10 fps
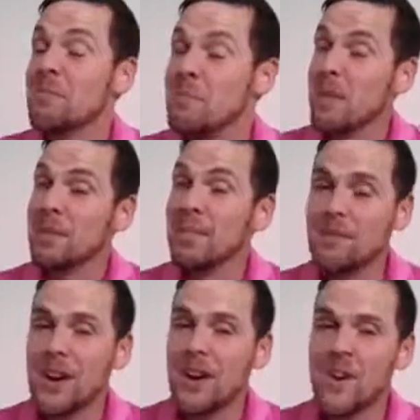maybe
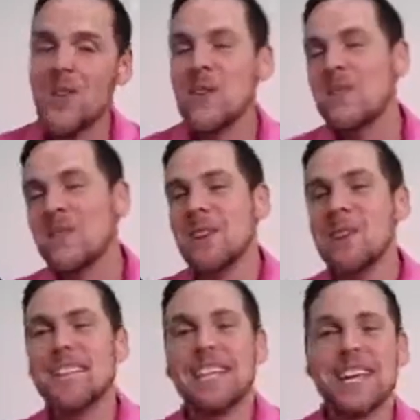tomorrow,
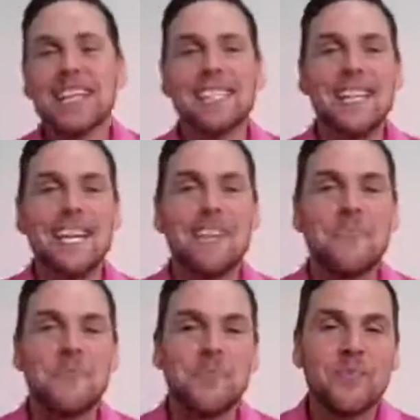maybe the next day.
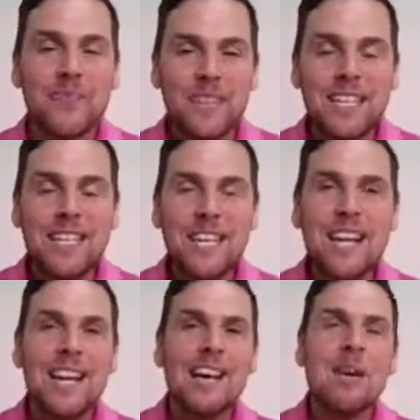
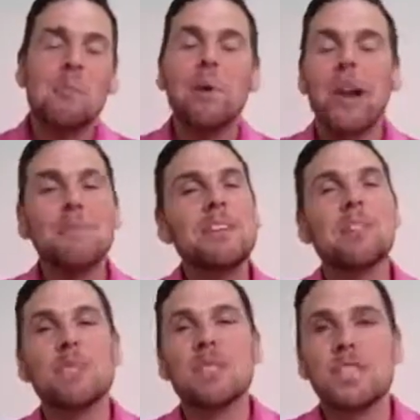But I'm
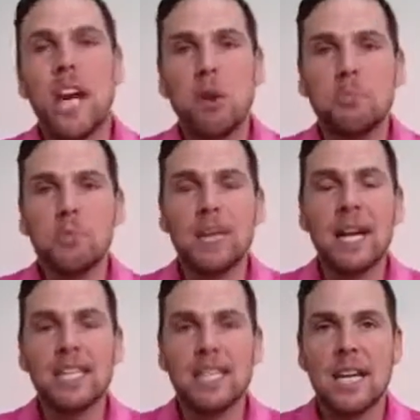here really to help you
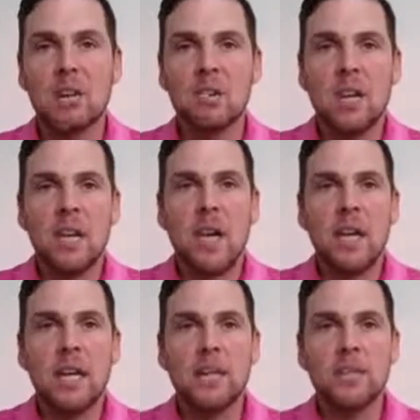guys out
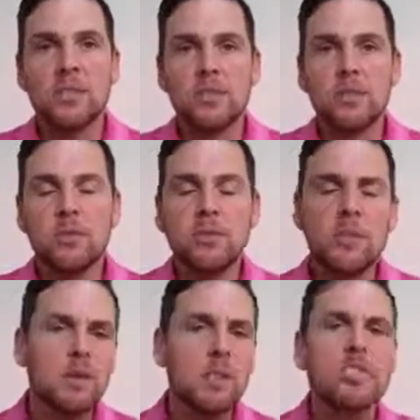and
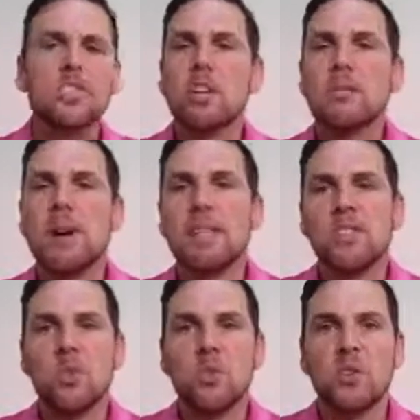to, share my
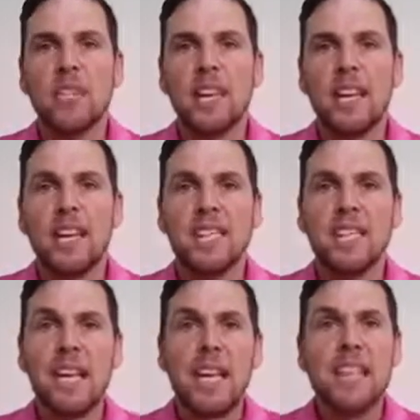story.
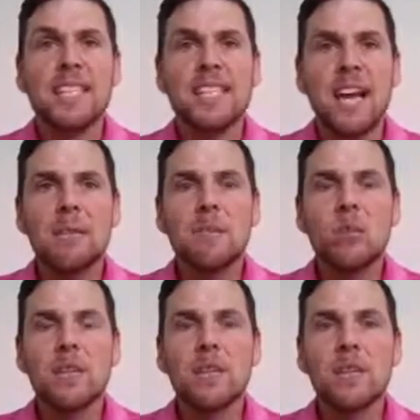And this
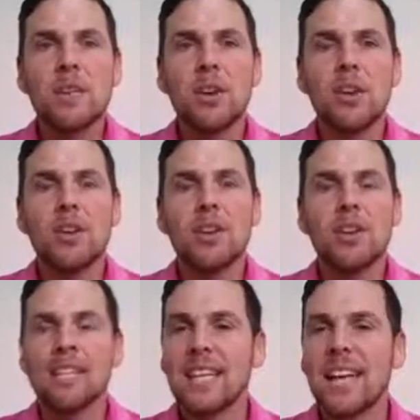time we're going to
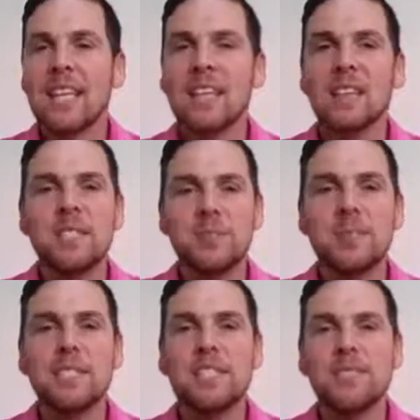go, again, a little
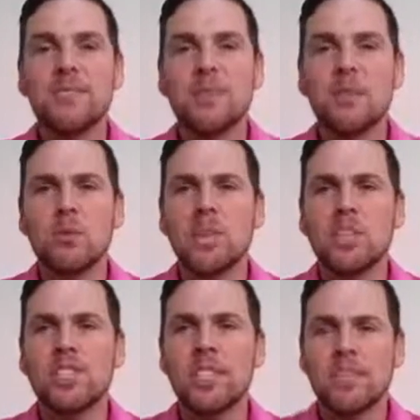bit different. We're
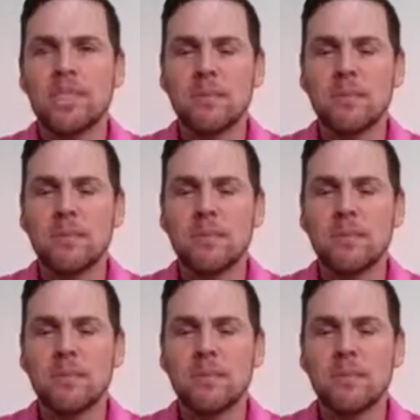going to share